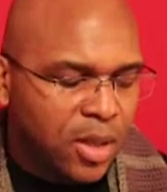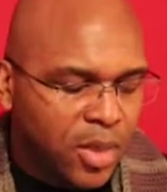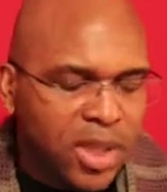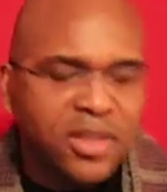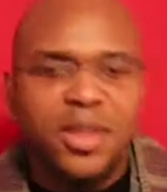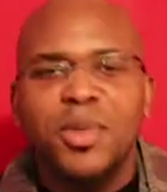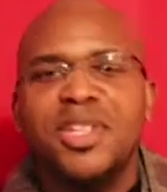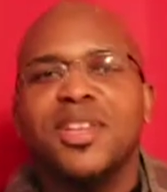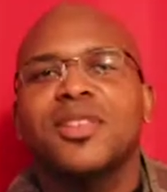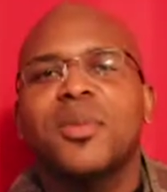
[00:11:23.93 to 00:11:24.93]
Because let me
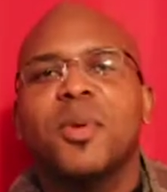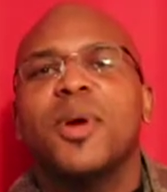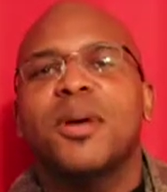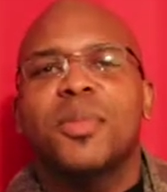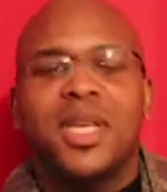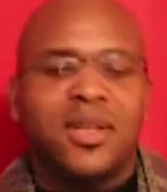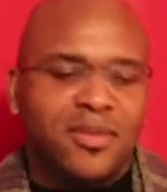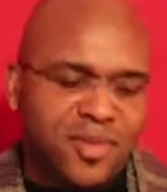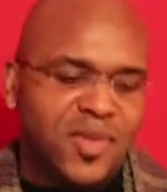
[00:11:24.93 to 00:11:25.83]
tell you something about men.